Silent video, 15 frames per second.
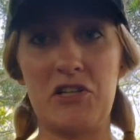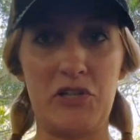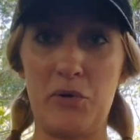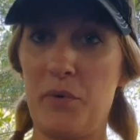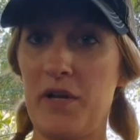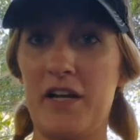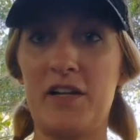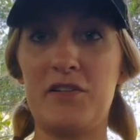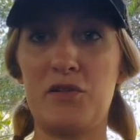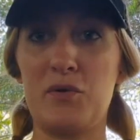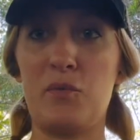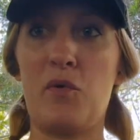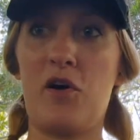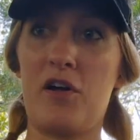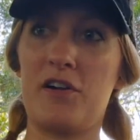going
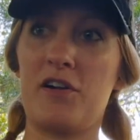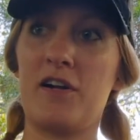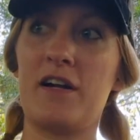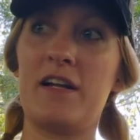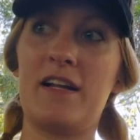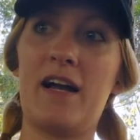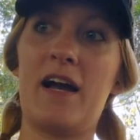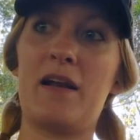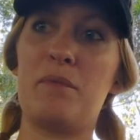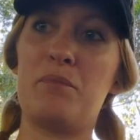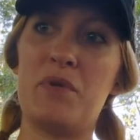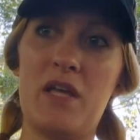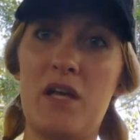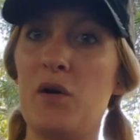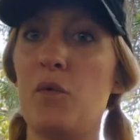underwater and kind of
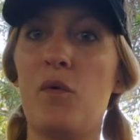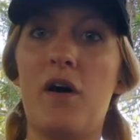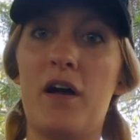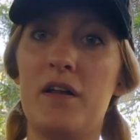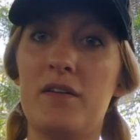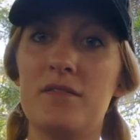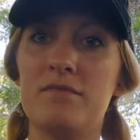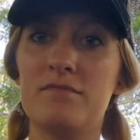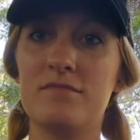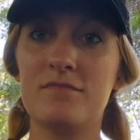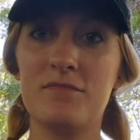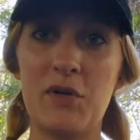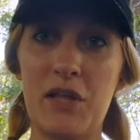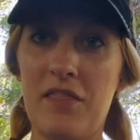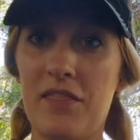being one
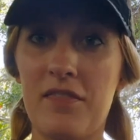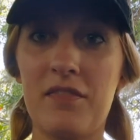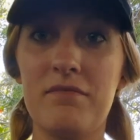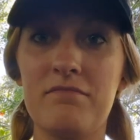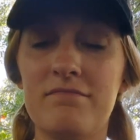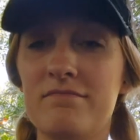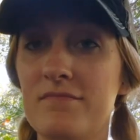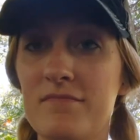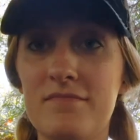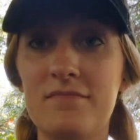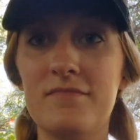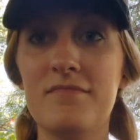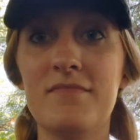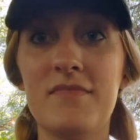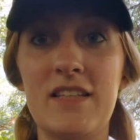with
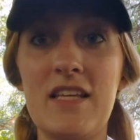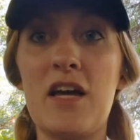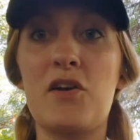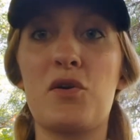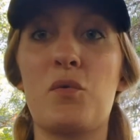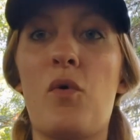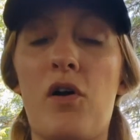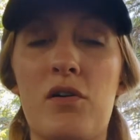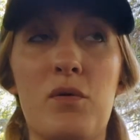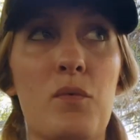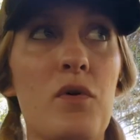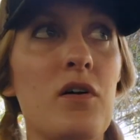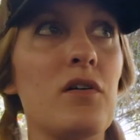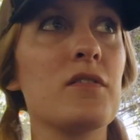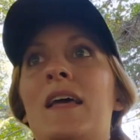the underwater
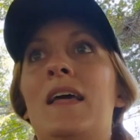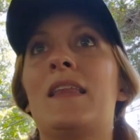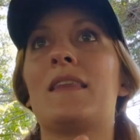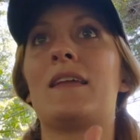world.